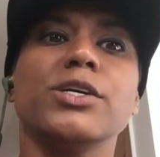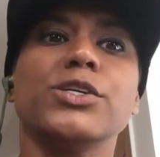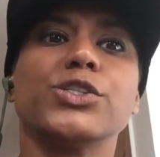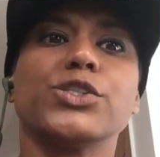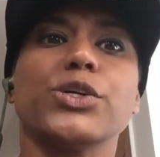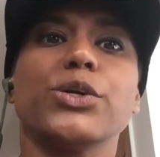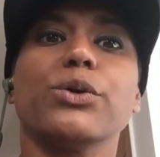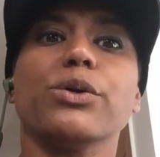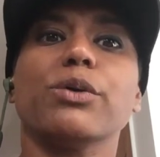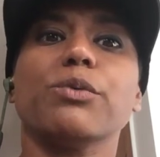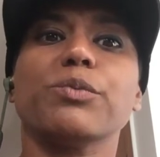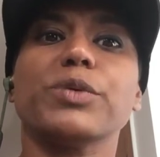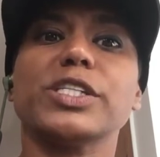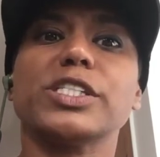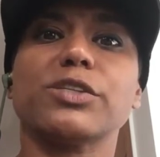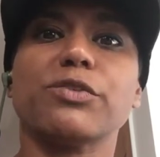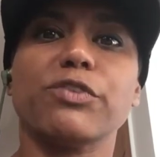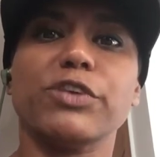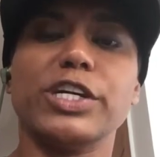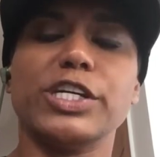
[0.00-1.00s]
So you're at
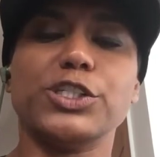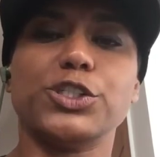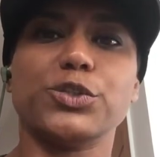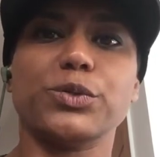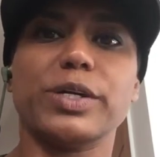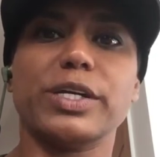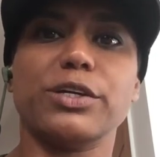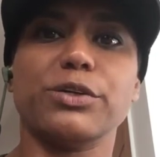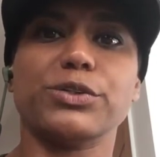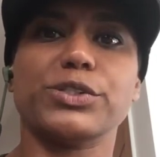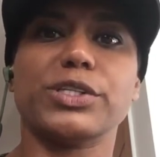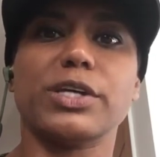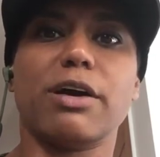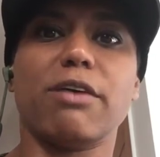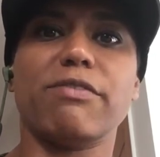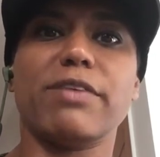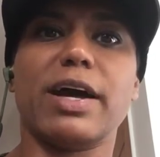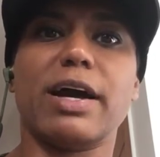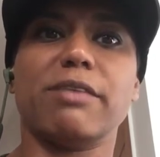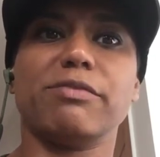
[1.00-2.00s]
risk for injuring
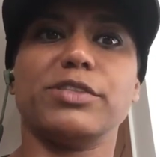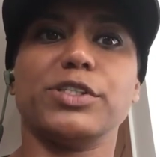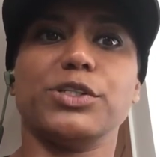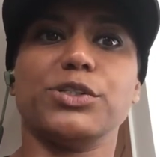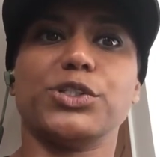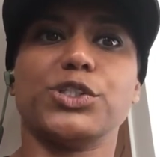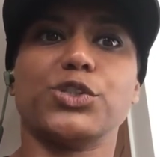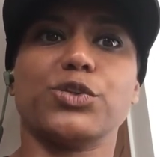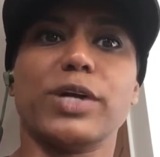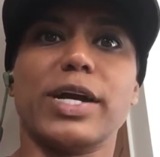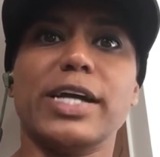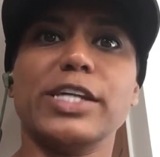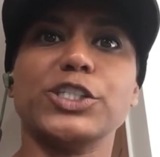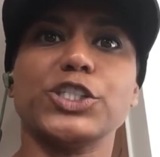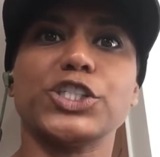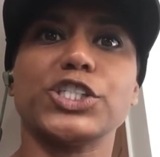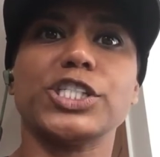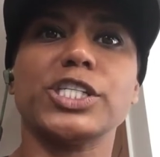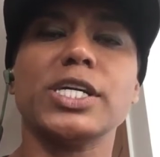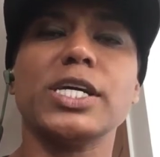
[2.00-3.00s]
yourself after you
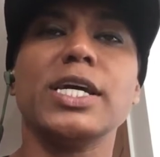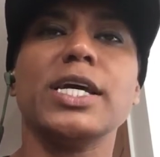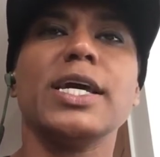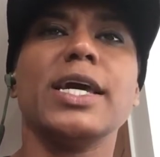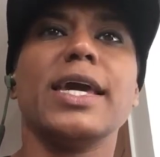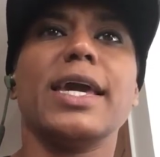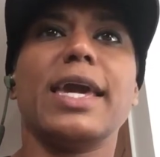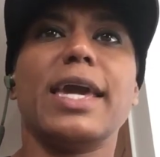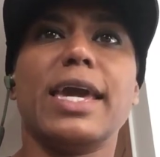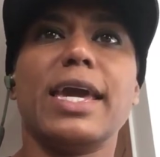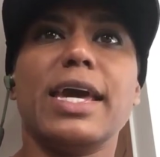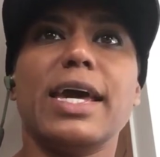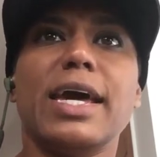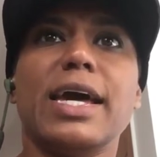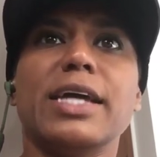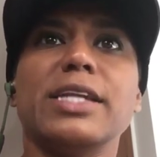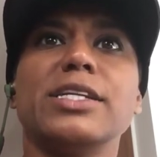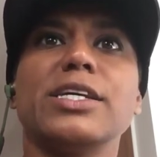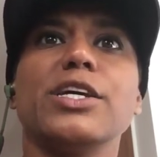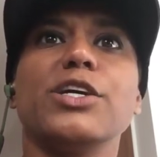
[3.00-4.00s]
stretch,
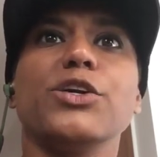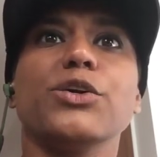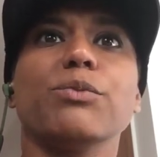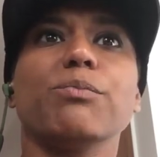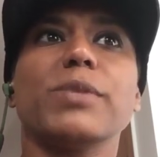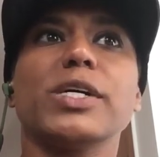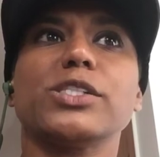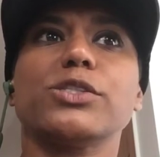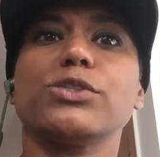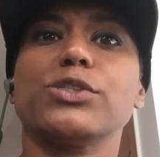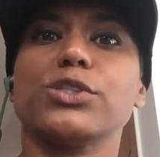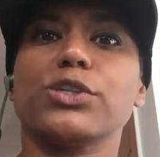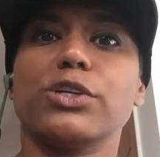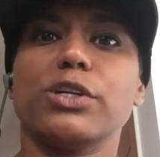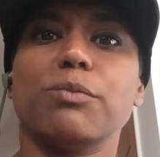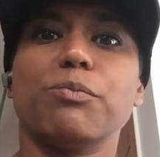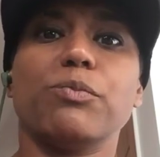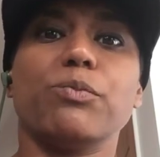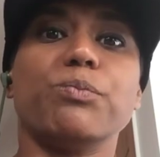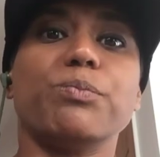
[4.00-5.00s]
and your muscles are
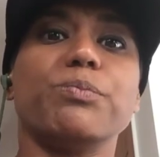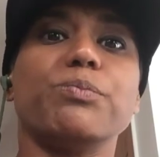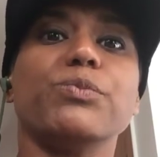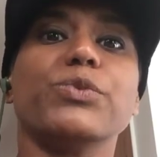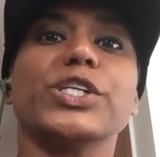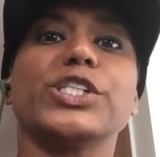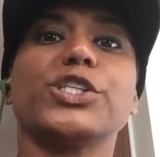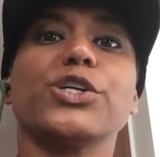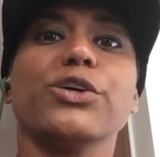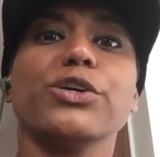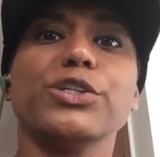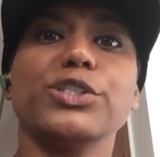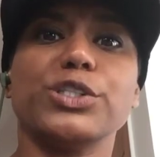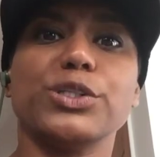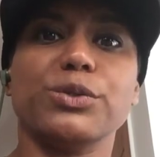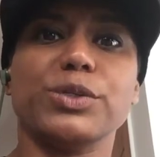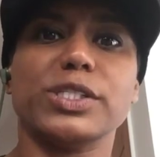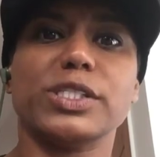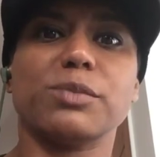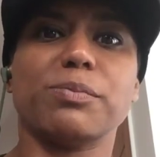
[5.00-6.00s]
going to return
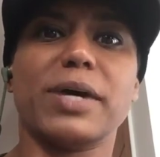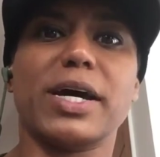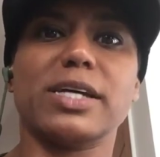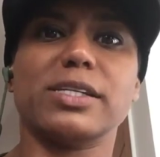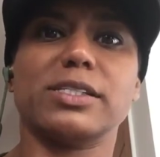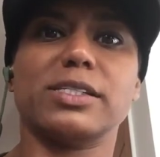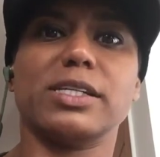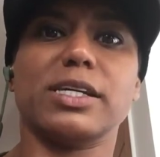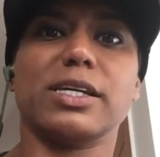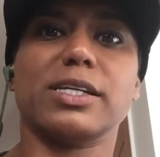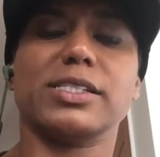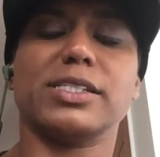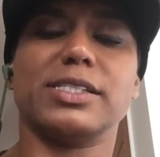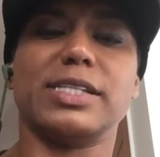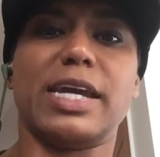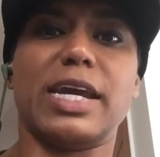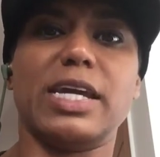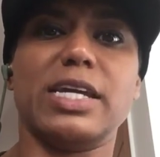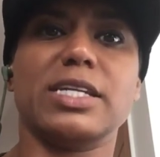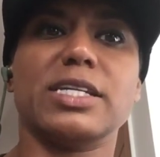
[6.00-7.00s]
to a spastic
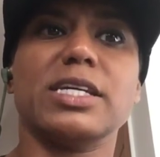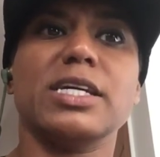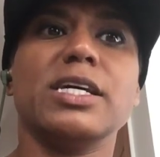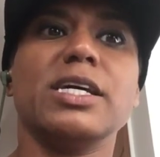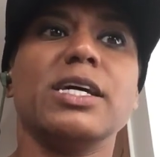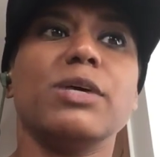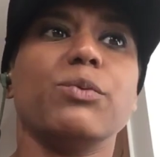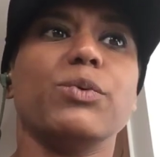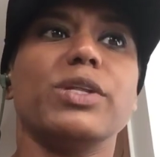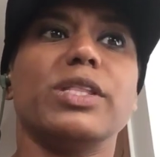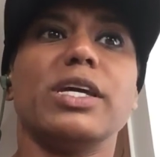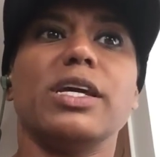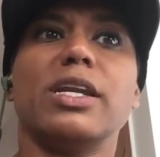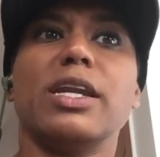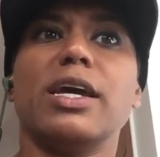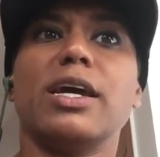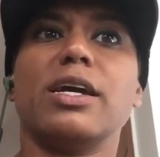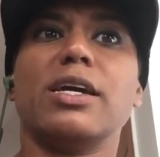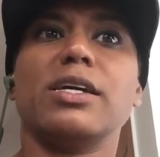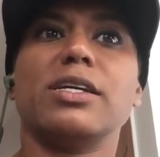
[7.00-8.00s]
state
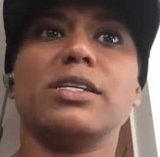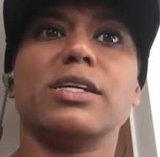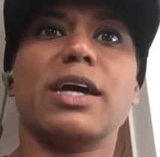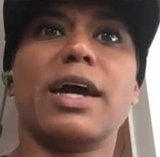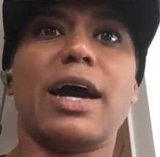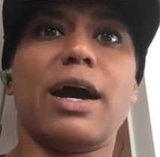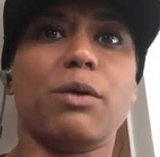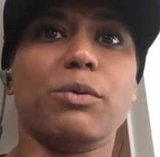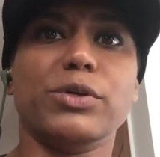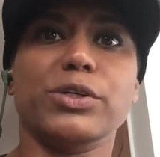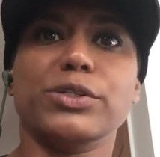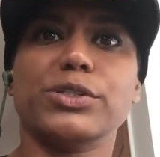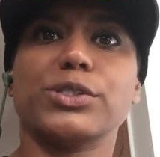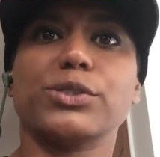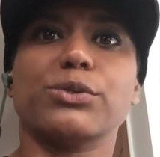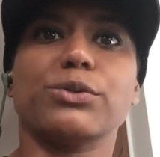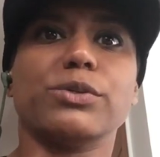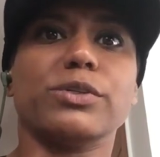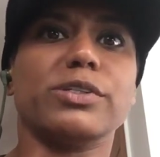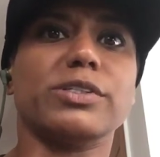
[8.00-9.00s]
within
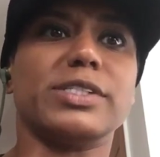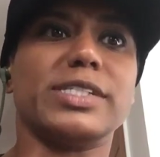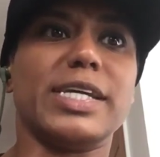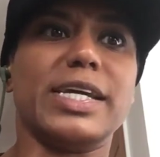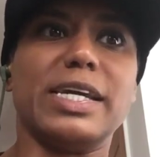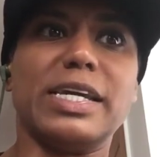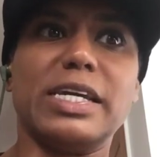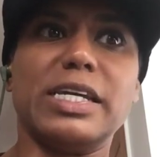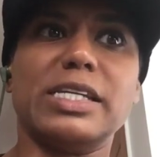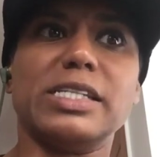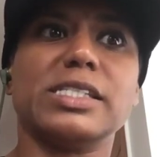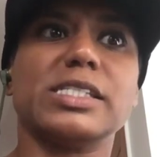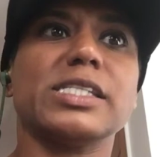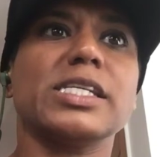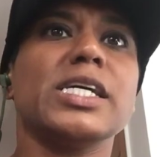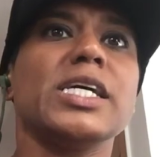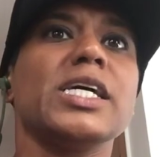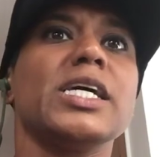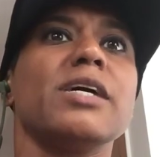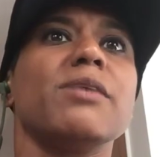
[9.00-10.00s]
hours or
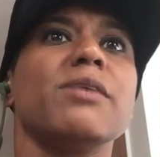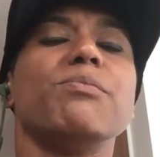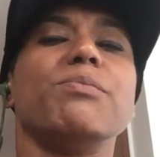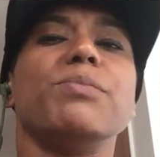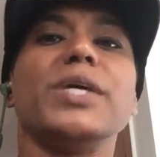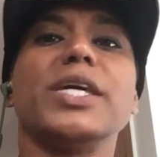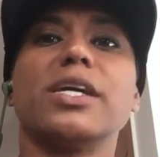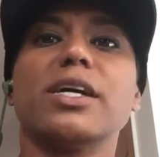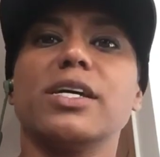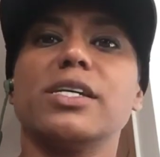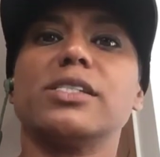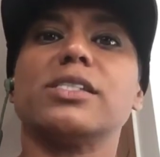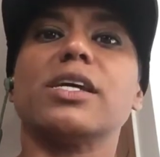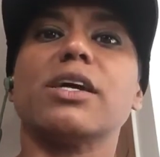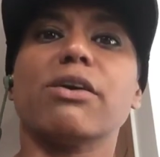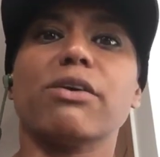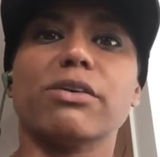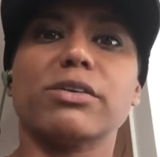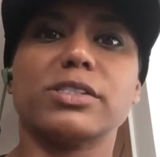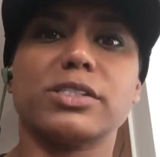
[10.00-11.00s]
days because
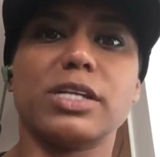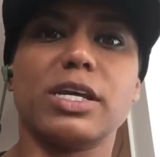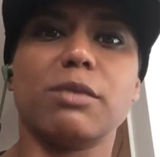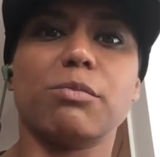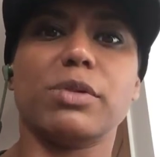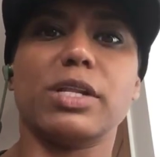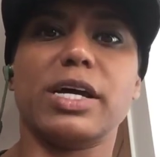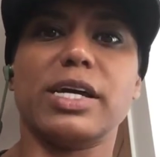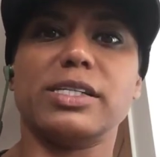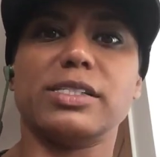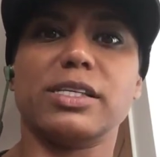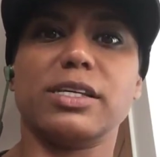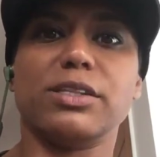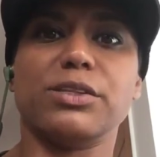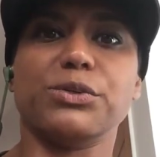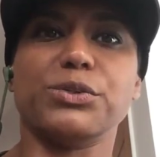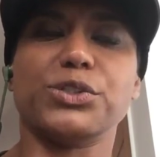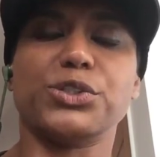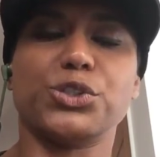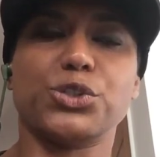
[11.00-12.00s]
they are
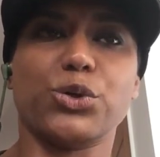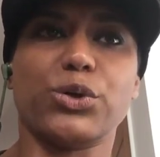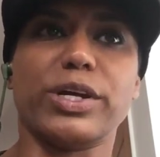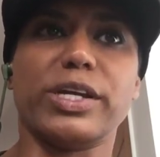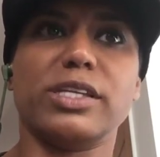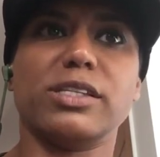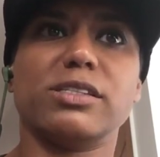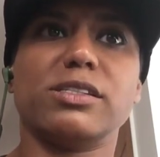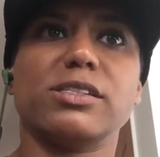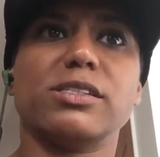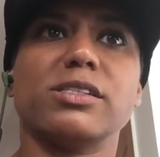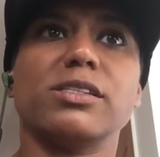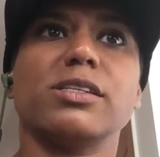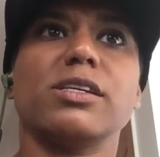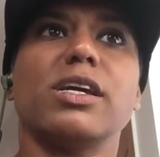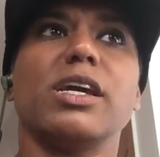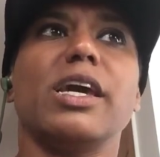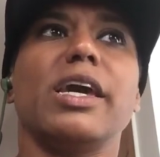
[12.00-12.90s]
stabilizing those joints.